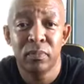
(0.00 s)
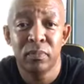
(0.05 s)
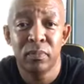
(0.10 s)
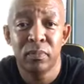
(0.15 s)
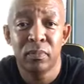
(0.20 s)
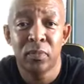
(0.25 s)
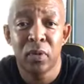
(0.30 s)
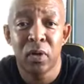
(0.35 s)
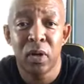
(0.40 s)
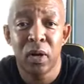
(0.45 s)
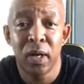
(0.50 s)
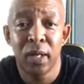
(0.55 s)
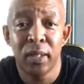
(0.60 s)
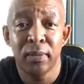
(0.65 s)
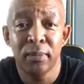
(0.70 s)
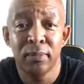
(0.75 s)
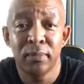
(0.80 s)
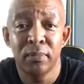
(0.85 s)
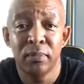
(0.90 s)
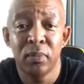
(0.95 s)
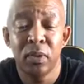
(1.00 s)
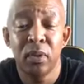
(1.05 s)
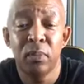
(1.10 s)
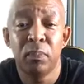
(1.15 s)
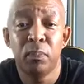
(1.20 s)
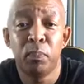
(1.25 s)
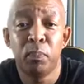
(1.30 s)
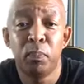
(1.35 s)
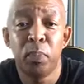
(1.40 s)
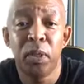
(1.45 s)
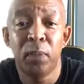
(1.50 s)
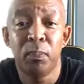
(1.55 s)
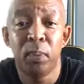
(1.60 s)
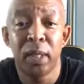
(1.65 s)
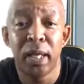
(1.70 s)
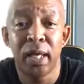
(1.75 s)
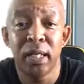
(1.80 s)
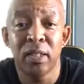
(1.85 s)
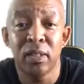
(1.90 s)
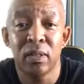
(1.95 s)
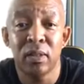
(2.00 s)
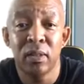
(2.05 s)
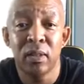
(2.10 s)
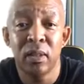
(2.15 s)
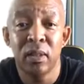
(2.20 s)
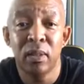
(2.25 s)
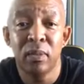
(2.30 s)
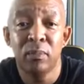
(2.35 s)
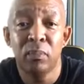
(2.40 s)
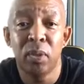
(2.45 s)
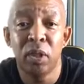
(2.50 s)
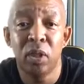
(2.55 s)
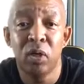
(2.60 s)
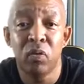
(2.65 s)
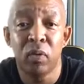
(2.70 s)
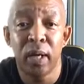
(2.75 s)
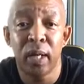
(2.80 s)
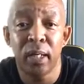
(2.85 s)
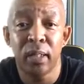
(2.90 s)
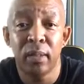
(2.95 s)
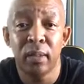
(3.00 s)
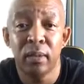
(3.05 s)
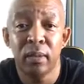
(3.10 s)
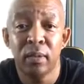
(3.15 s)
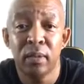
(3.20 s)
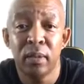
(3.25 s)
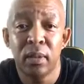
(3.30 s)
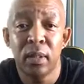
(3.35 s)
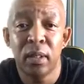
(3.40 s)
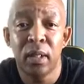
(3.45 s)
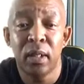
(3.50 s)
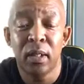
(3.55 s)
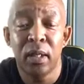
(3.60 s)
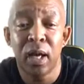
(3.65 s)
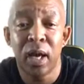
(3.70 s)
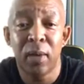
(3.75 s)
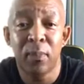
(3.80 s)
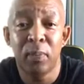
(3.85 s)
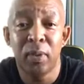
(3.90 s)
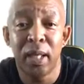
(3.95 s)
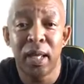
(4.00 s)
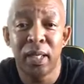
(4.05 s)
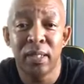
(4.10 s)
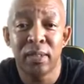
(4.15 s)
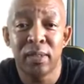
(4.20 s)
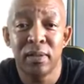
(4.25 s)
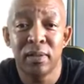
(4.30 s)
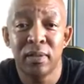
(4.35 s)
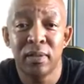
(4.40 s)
All right? Be blessed. Be great. God bless.